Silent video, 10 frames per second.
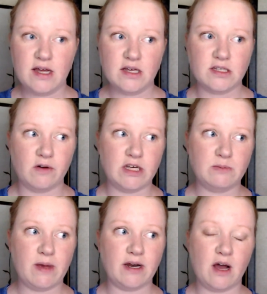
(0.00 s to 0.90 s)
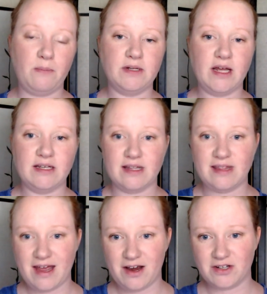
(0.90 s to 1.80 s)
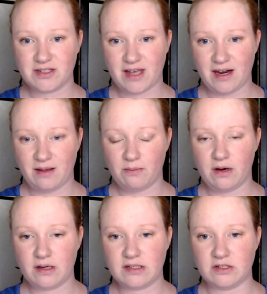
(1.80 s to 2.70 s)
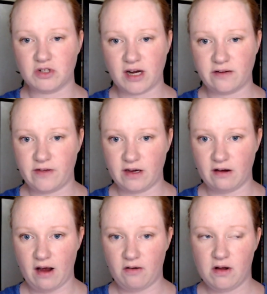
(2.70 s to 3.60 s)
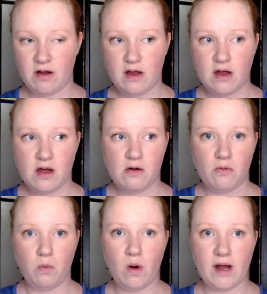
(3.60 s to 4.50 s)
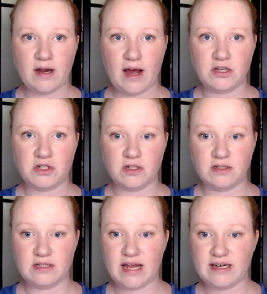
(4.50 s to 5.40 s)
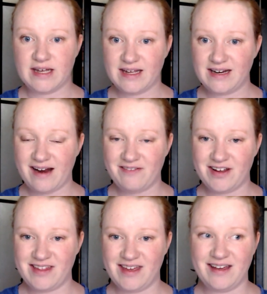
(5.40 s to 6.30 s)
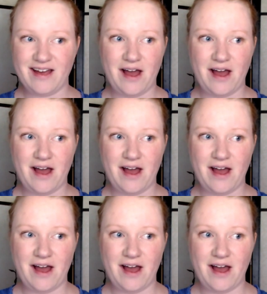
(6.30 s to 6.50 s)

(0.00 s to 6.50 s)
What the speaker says: So I spent a couple days in there scanning books and trying to figure out what I should send in and everything.